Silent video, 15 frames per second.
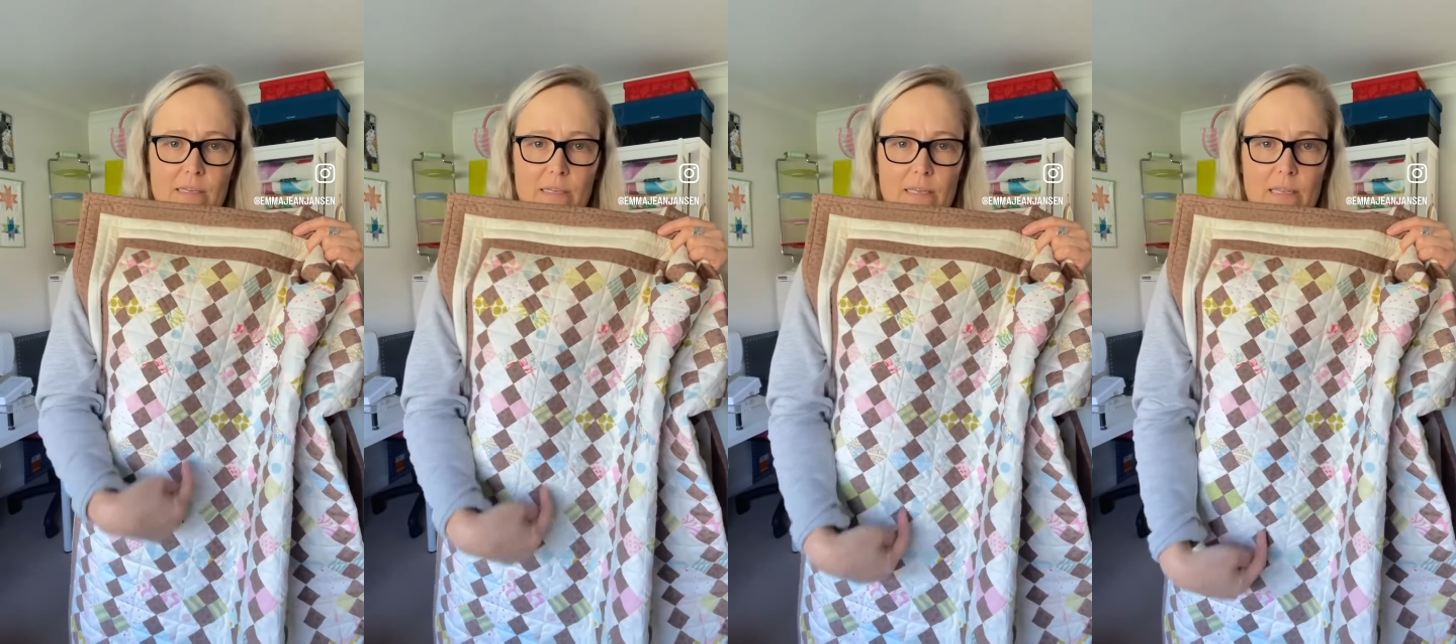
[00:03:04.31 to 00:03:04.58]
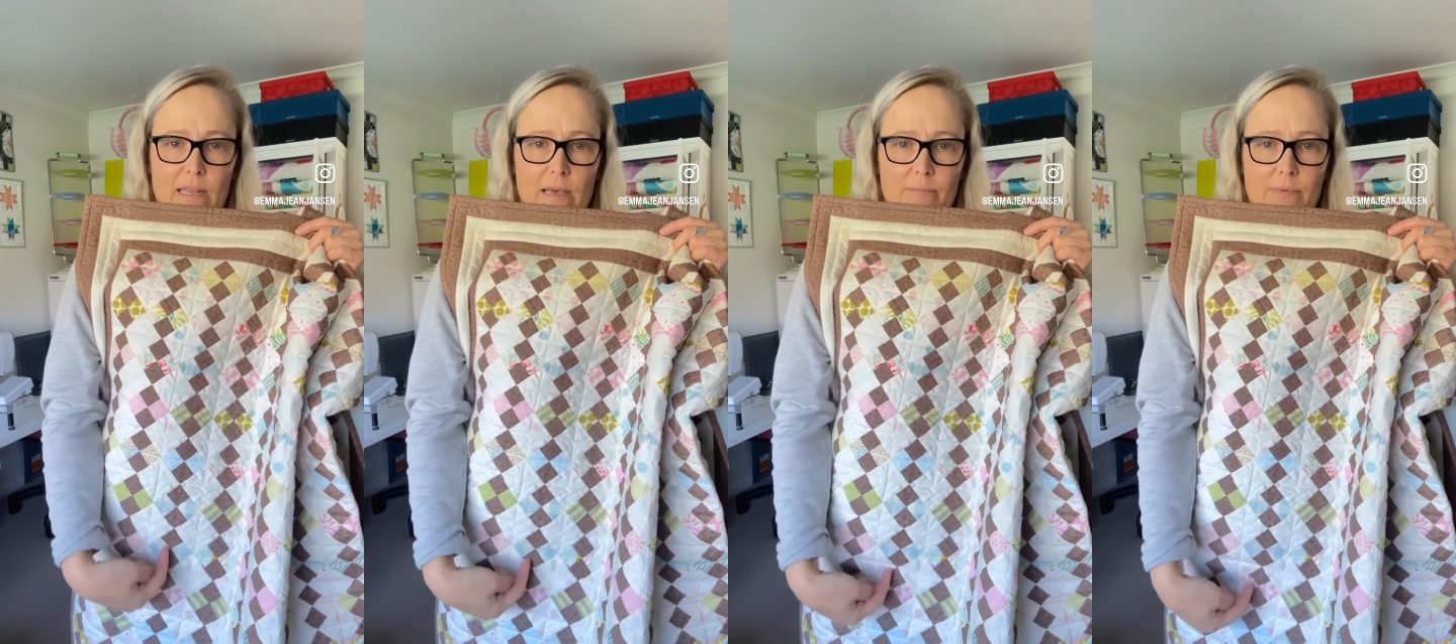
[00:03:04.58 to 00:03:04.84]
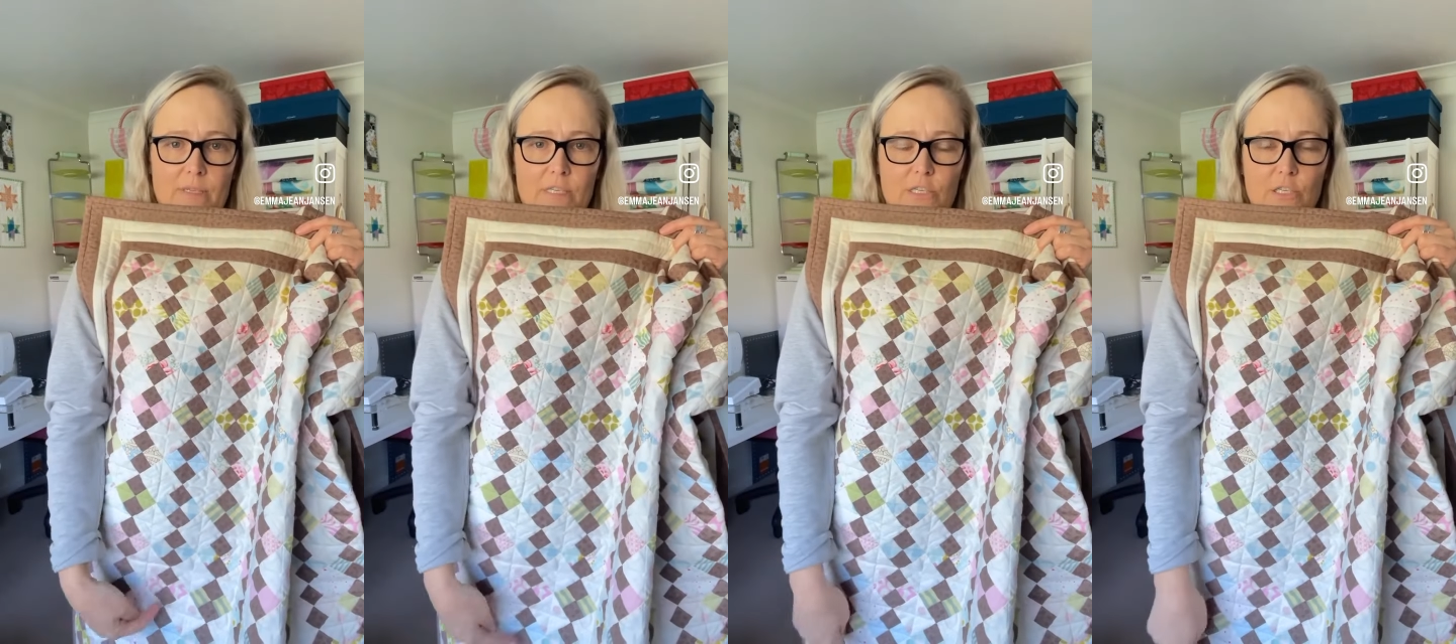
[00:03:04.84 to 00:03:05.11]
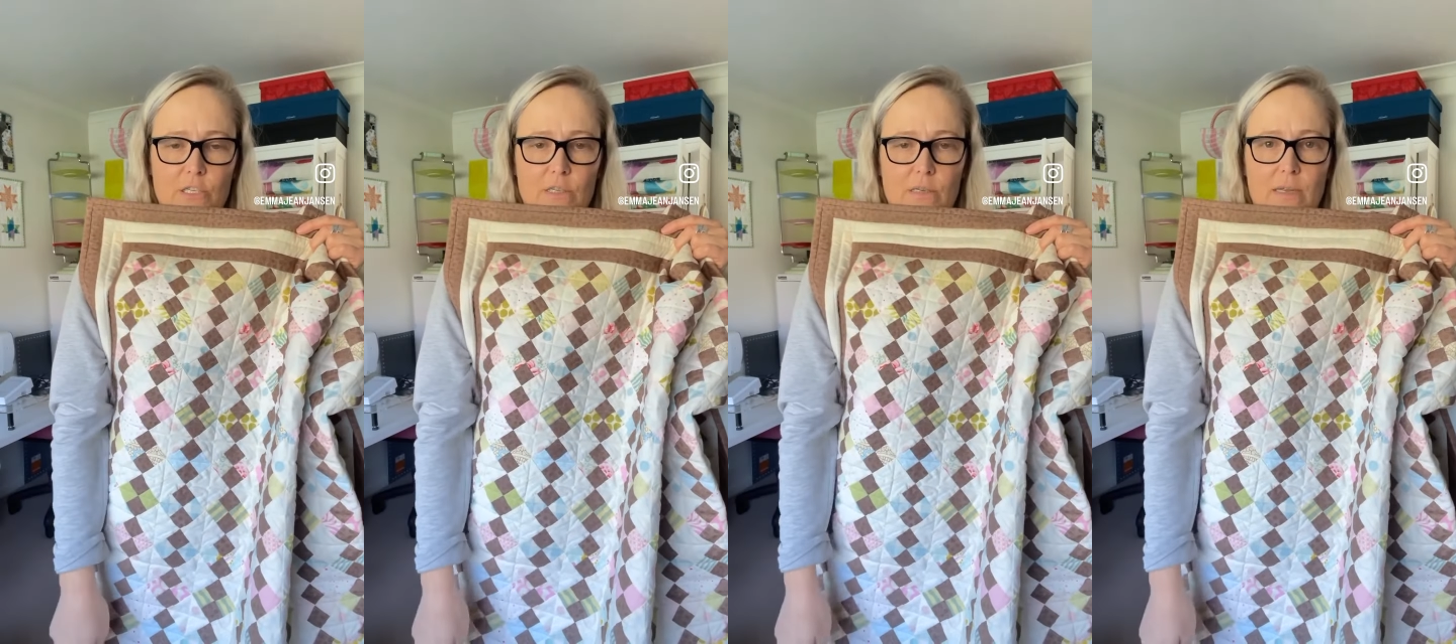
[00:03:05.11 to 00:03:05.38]
in that
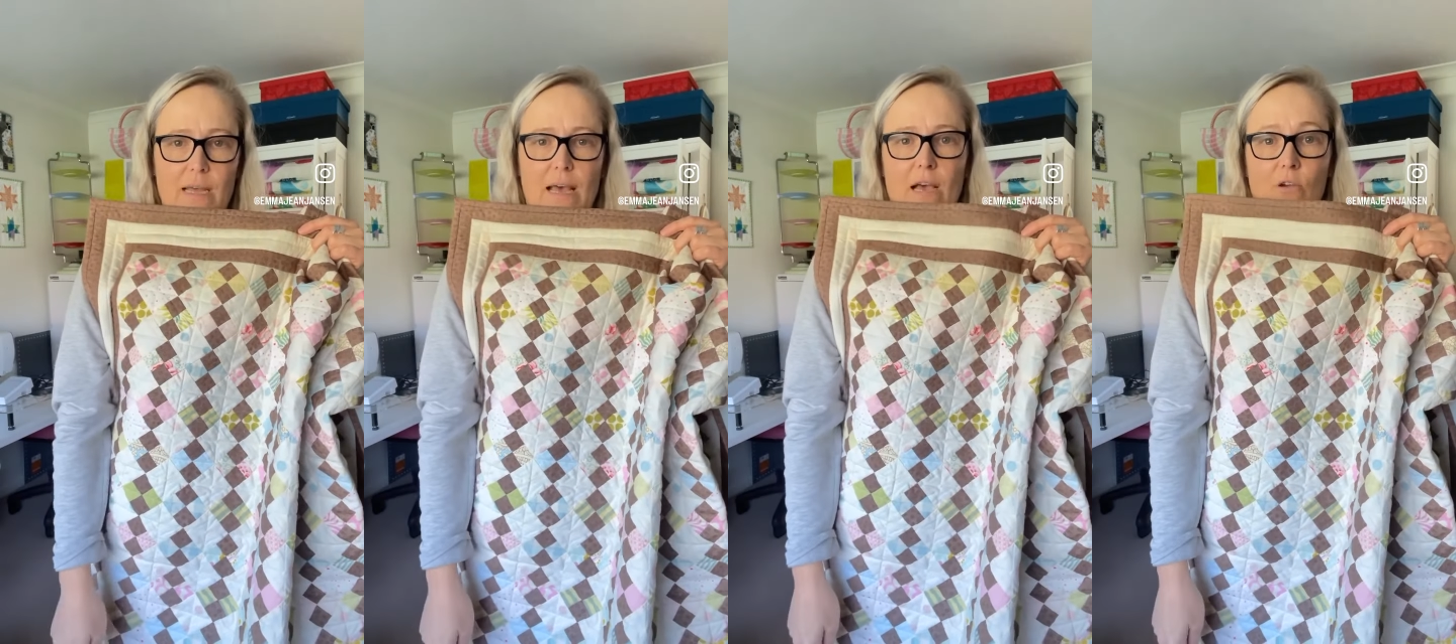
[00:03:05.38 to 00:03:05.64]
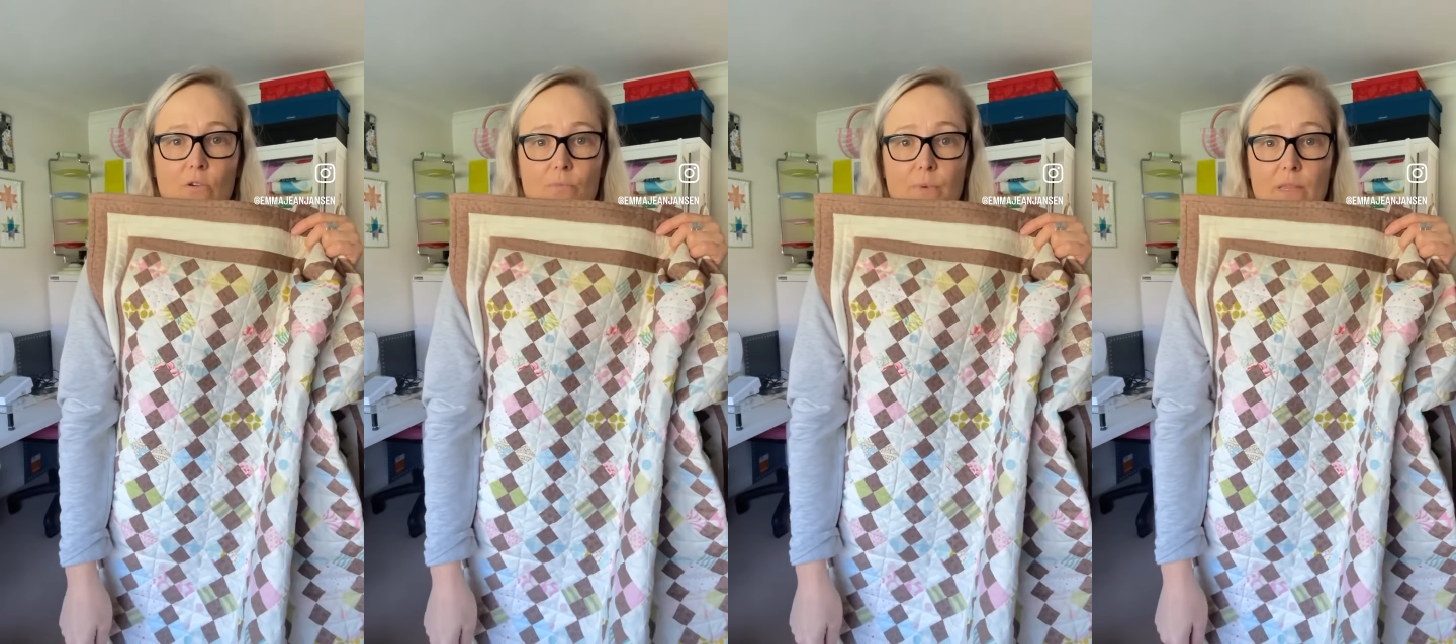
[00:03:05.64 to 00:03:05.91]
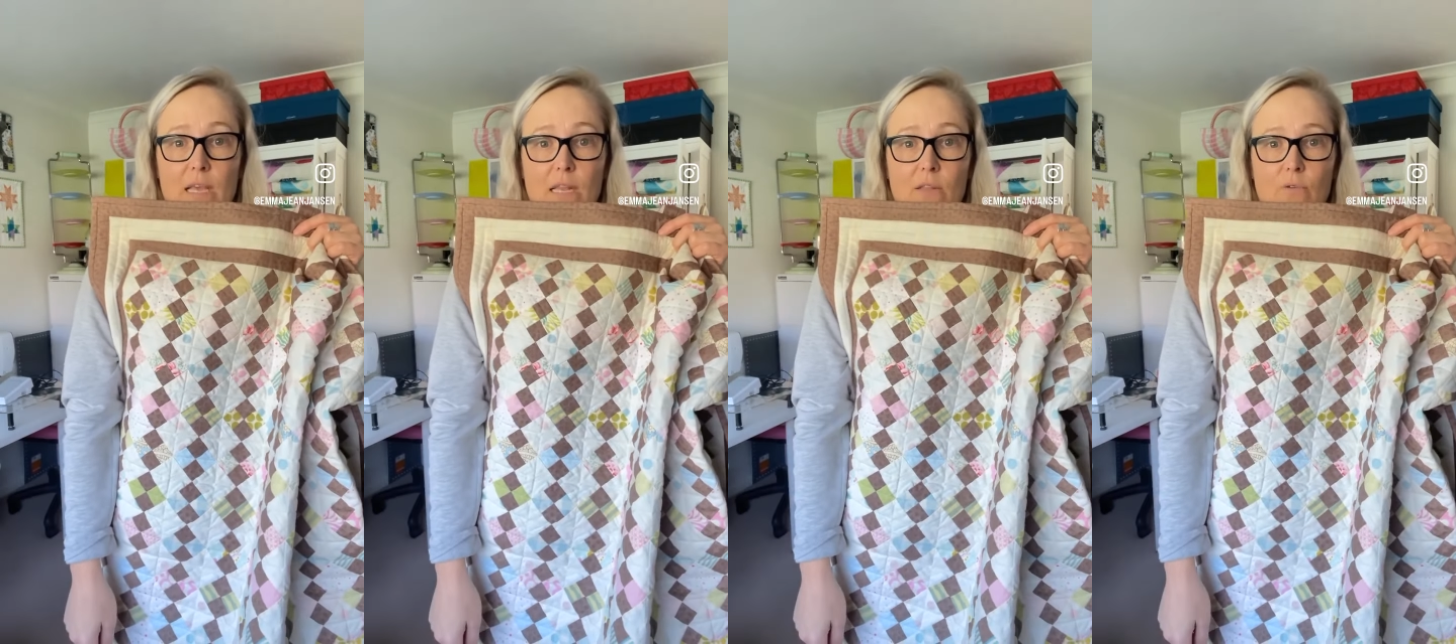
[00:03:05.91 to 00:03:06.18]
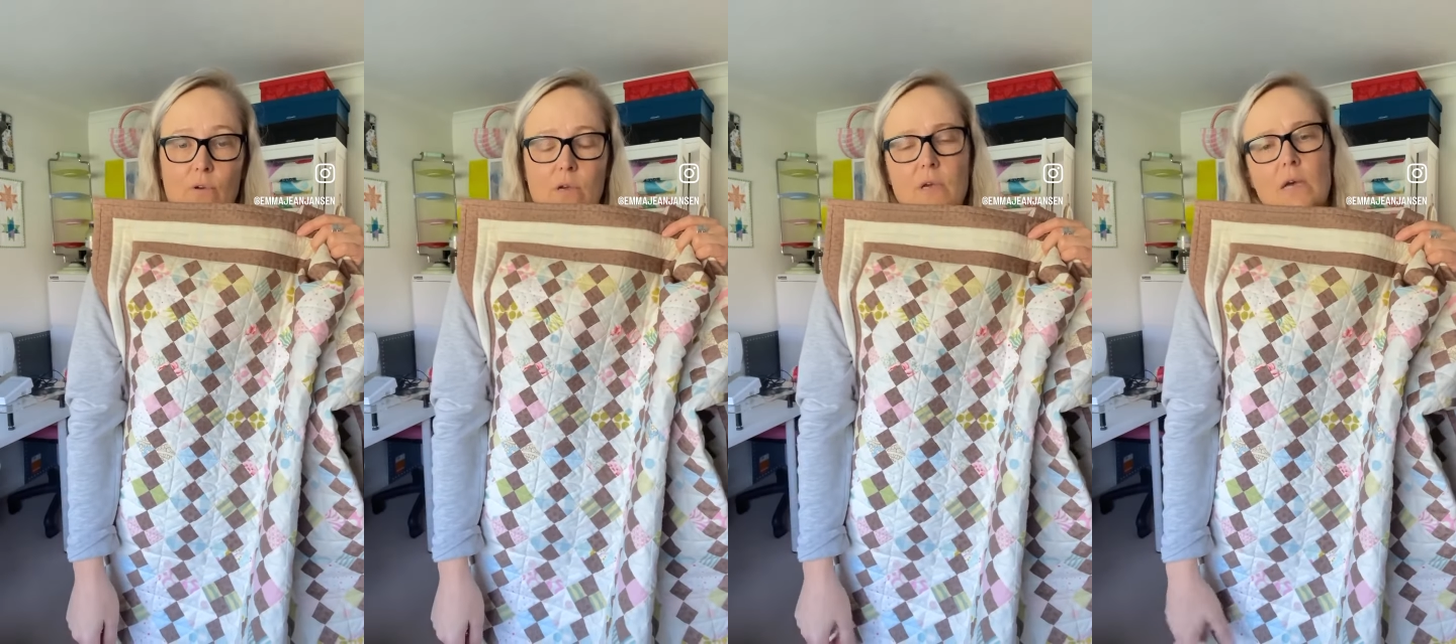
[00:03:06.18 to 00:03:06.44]
position. How good would that
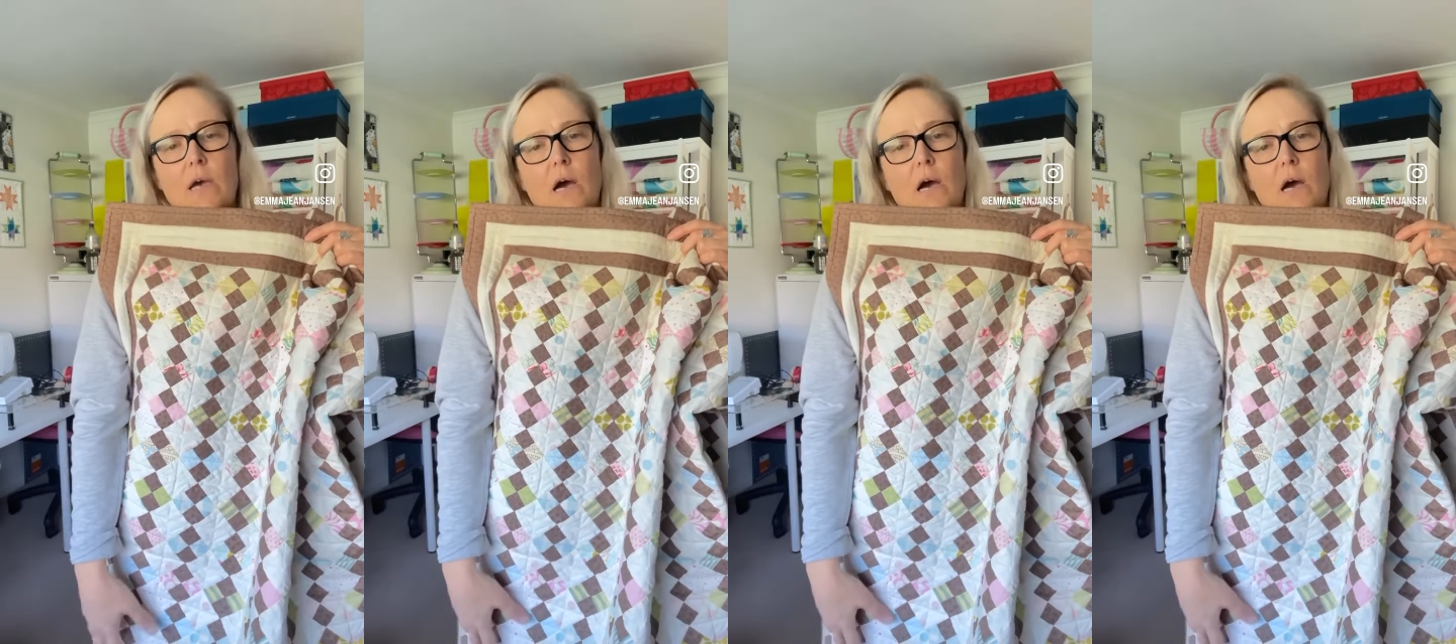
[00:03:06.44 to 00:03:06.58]
look?